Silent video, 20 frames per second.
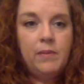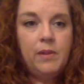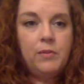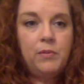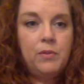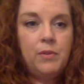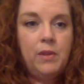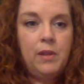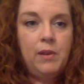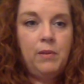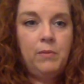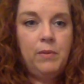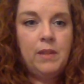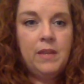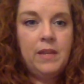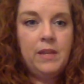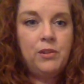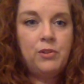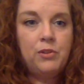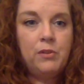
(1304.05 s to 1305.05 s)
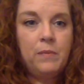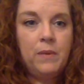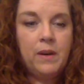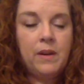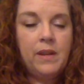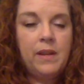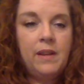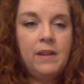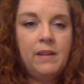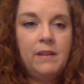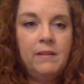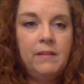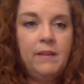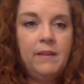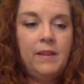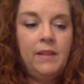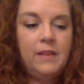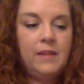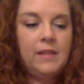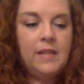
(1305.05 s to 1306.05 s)
Those are the only things you're marking
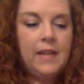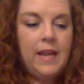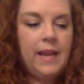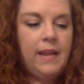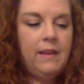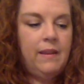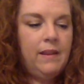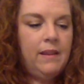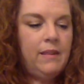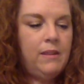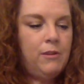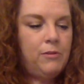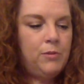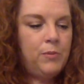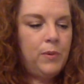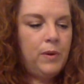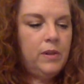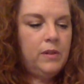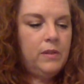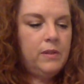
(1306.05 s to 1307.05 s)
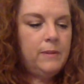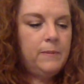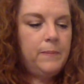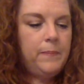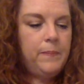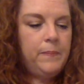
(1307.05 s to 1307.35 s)
today in those words.